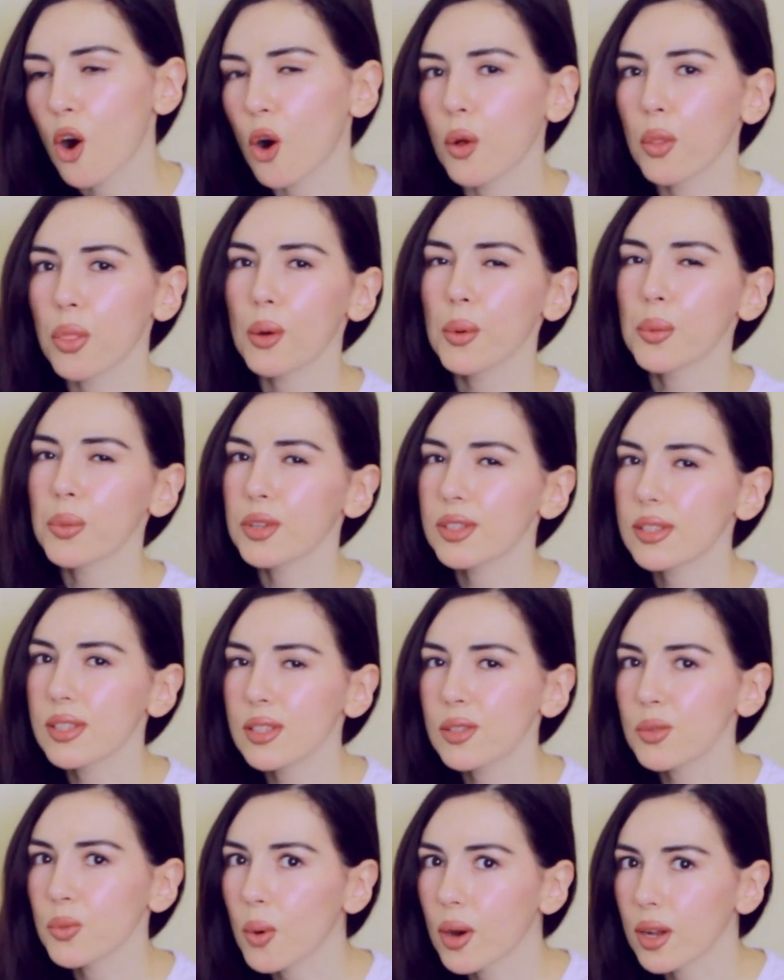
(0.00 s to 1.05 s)
Although this
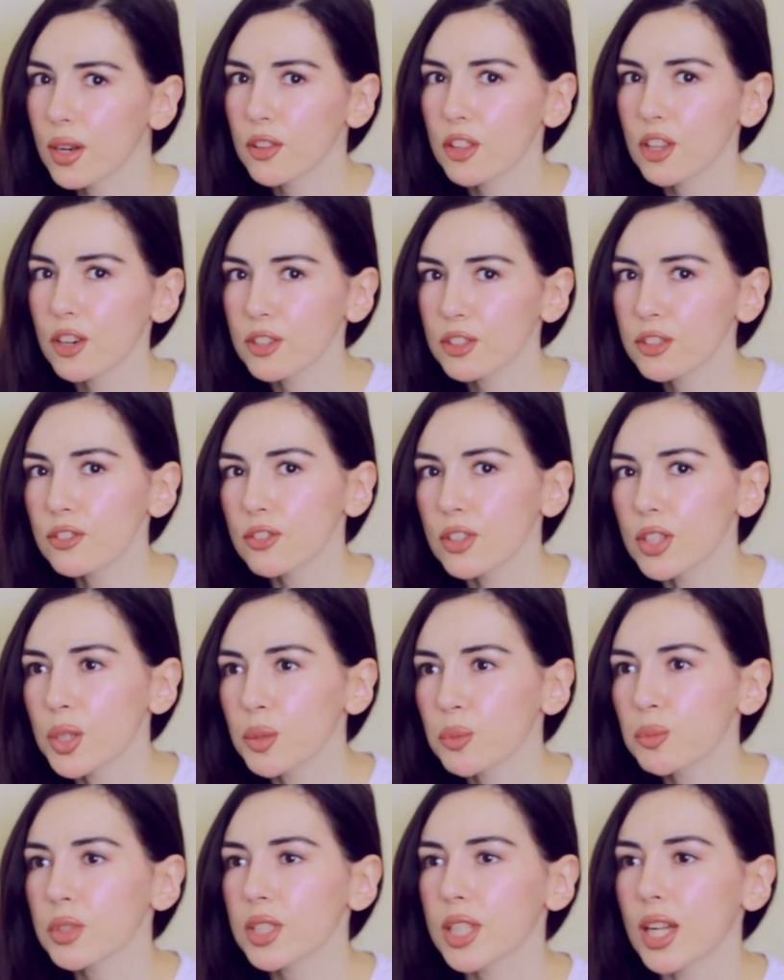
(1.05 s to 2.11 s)
is one of those
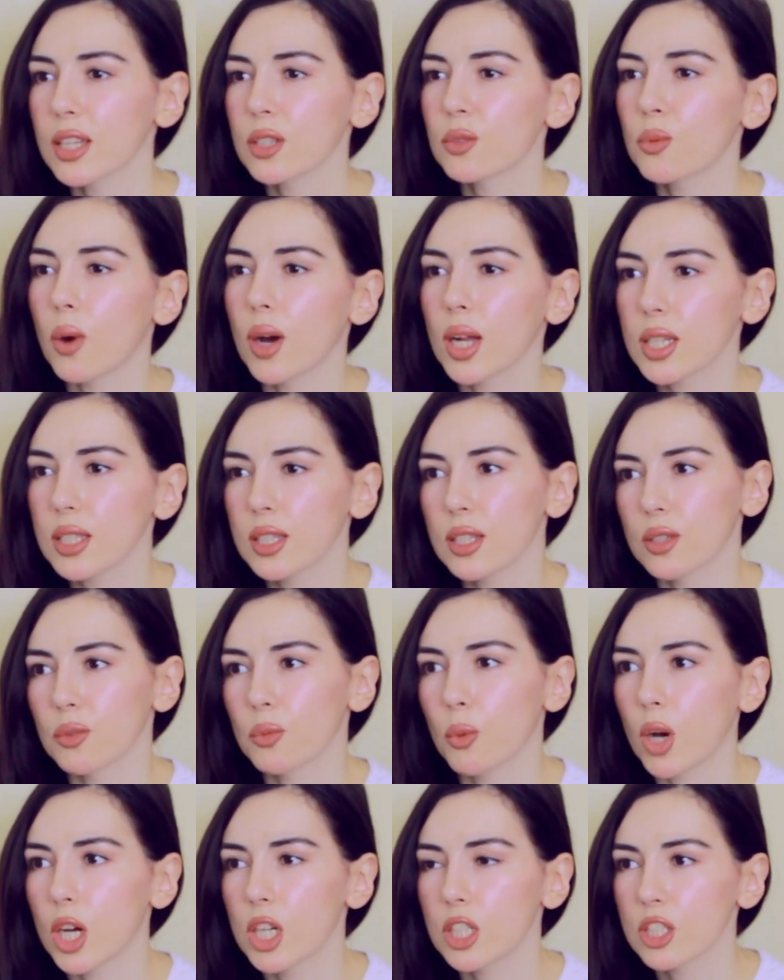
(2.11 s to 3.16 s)
films that one
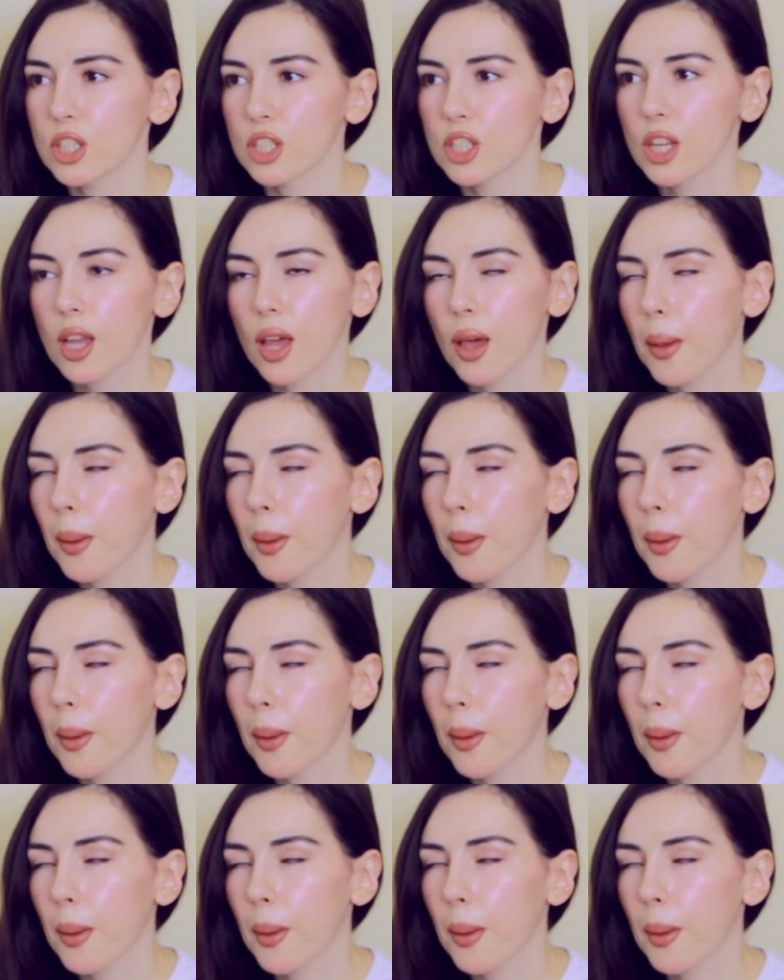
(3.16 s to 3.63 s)
can watch